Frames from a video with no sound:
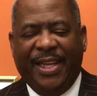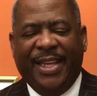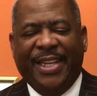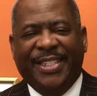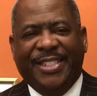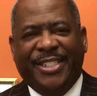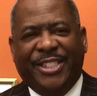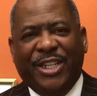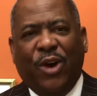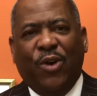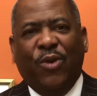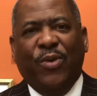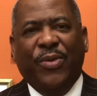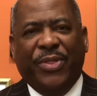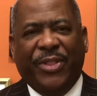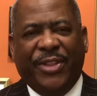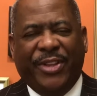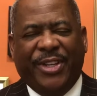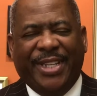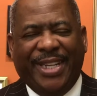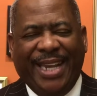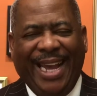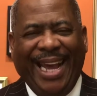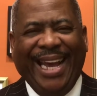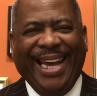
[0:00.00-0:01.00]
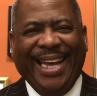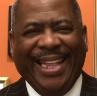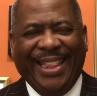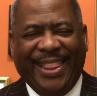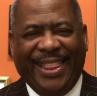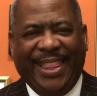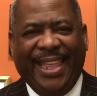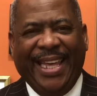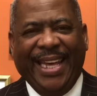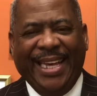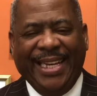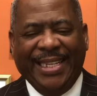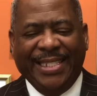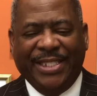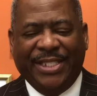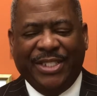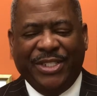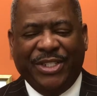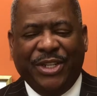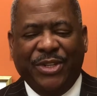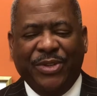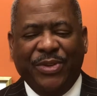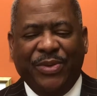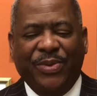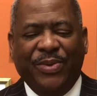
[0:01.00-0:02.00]
don't take things
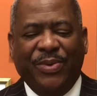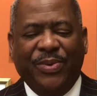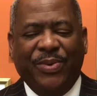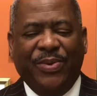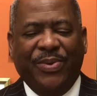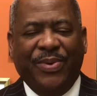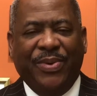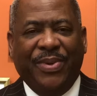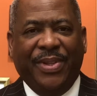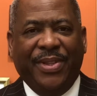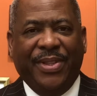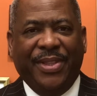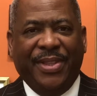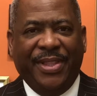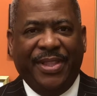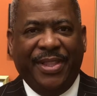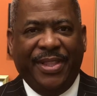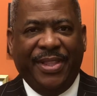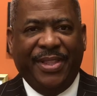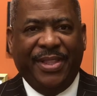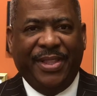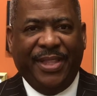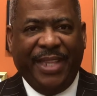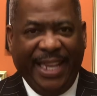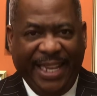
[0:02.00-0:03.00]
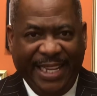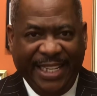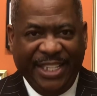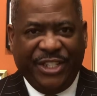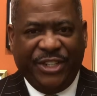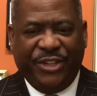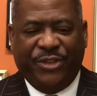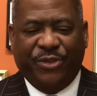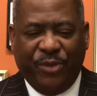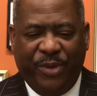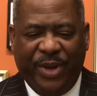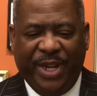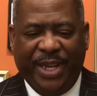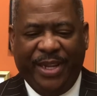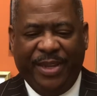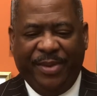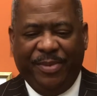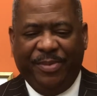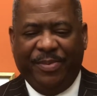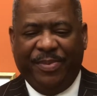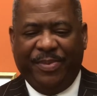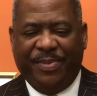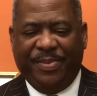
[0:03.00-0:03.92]
to the extreme.